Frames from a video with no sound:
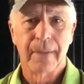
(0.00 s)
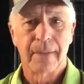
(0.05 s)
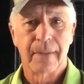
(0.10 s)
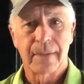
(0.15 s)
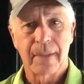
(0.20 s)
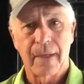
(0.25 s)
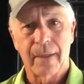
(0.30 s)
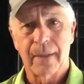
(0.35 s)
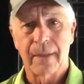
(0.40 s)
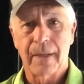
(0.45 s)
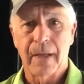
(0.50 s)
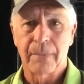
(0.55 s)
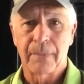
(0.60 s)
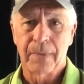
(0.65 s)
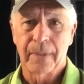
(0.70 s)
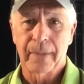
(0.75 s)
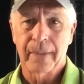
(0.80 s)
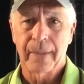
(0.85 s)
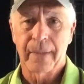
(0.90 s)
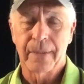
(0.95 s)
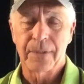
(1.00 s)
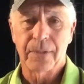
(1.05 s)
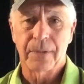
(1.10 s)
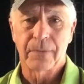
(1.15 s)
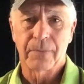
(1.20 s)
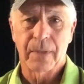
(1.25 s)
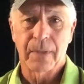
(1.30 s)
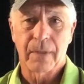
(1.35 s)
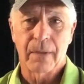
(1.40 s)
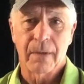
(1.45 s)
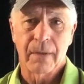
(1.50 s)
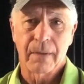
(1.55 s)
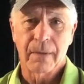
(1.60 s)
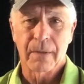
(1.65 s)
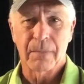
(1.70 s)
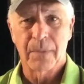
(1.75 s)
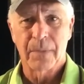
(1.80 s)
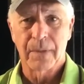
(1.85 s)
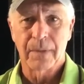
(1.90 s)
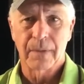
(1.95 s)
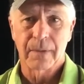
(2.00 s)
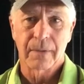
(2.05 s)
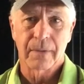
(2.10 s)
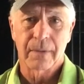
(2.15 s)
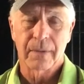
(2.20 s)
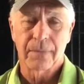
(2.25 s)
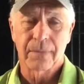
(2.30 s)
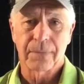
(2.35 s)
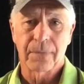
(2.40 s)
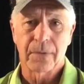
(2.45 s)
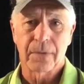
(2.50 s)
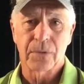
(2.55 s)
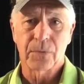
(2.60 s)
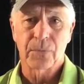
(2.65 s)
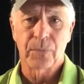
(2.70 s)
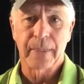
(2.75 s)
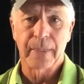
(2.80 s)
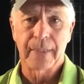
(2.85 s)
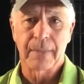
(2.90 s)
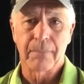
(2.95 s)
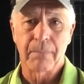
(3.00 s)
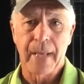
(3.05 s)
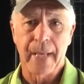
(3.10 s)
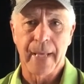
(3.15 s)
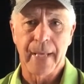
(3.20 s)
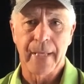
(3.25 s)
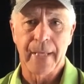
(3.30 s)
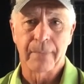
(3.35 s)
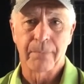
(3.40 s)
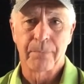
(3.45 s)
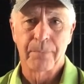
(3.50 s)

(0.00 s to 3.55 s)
Second application went on or about the first week in May.